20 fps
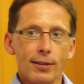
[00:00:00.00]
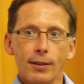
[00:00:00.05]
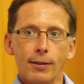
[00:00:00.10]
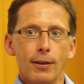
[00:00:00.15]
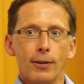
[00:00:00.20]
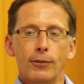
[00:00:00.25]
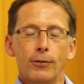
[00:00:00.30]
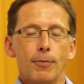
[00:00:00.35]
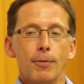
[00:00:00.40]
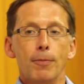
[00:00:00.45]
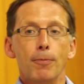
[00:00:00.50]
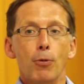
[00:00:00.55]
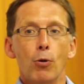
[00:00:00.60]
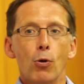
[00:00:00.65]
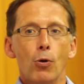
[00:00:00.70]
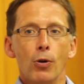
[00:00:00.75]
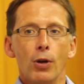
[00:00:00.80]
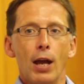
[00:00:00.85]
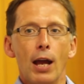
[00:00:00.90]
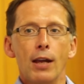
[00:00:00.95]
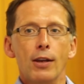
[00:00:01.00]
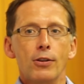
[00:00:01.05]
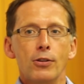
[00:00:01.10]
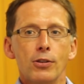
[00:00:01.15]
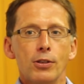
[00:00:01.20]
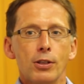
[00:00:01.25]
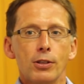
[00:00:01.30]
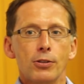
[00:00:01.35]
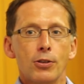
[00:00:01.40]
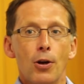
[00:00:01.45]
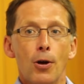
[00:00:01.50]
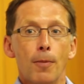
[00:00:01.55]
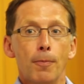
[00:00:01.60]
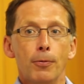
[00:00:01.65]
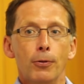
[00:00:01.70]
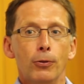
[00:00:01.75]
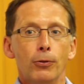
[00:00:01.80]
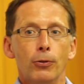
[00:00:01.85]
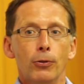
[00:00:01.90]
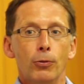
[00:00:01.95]
I think there's some important Asian
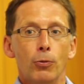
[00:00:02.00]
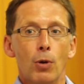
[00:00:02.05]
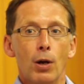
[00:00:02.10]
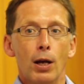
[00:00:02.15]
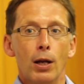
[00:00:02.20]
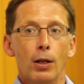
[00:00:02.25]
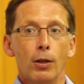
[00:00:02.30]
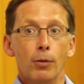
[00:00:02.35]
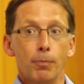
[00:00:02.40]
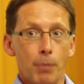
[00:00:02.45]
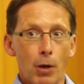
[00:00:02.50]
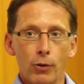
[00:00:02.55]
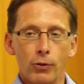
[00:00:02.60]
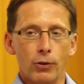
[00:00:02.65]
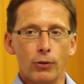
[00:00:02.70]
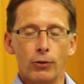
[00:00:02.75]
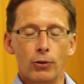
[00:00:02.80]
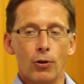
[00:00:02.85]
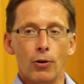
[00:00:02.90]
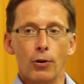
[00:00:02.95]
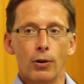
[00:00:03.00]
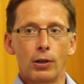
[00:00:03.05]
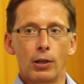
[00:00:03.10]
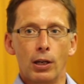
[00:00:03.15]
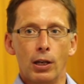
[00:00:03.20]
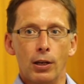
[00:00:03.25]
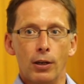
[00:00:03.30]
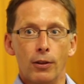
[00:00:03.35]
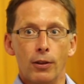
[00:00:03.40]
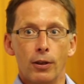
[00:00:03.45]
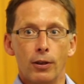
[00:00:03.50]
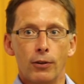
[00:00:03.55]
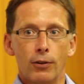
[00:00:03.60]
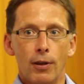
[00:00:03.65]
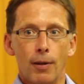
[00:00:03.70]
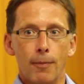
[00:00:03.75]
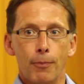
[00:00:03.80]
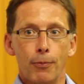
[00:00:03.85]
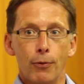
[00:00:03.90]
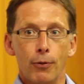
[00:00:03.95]
examples as well, both historically and in the
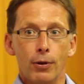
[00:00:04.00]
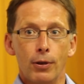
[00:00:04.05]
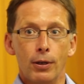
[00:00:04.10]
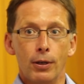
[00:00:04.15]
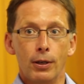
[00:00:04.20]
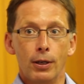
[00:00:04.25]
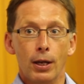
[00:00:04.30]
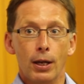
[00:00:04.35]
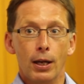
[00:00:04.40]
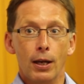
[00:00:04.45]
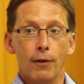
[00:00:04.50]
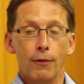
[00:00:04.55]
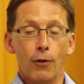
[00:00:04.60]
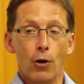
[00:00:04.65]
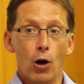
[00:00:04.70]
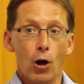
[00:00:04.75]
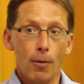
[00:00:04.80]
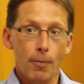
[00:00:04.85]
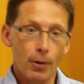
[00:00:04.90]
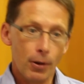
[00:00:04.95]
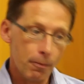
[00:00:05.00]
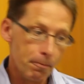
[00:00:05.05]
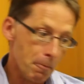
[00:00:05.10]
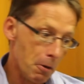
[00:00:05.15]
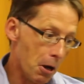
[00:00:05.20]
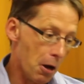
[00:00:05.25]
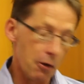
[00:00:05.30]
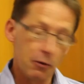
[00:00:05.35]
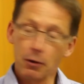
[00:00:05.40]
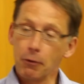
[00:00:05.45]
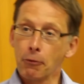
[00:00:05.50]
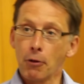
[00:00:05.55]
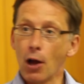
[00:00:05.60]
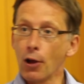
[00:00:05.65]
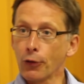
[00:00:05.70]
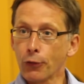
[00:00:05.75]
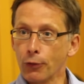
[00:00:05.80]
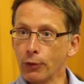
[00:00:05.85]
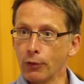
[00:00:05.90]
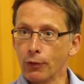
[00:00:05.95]
contemporary environment. I think
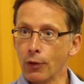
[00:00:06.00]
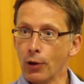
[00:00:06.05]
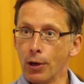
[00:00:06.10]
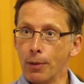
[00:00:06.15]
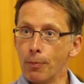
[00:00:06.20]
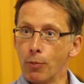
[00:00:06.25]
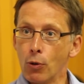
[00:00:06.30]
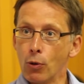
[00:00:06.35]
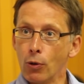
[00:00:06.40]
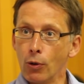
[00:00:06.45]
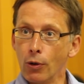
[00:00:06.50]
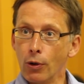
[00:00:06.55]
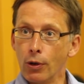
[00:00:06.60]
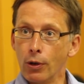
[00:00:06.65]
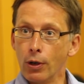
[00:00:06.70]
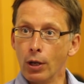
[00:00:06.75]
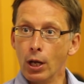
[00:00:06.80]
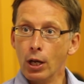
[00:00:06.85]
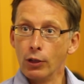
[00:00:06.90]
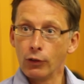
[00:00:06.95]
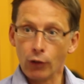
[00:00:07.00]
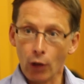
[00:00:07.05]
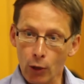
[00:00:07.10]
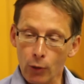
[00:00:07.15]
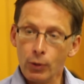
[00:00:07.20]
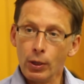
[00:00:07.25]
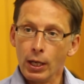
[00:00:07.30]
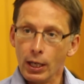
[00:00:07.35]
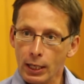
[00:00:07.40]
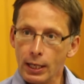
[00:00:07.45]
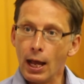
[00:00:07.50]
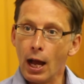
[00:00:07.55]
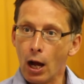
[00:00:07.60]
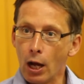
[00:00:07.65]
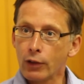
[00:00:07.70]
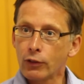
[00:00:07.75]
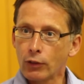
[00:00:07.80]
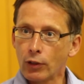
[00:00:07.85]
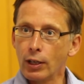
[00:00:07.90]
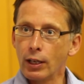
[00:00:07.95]
Russia is very important. So
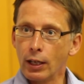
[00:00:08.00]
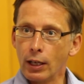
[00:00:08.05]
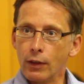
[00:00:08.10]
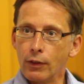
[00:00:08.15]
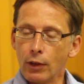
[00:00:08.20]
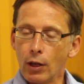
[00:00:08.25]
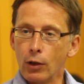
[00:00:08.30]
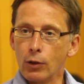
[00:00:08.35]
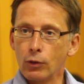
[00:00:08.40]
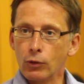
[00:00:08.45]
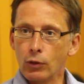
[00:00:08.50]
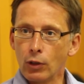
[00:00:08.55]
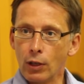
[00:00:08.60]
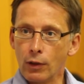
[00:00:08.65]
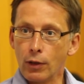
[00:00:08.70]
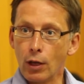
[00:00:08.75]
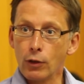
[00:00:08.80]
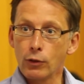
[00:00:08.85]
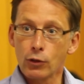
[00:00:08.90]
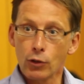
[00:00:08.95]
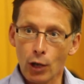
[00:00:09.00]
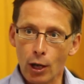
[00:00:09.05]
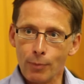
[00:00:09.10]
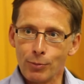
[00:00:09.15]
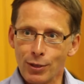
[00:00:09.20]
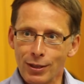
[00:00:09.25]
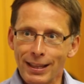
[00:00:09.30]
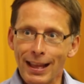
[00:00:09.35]
yeah, I see it in those terms.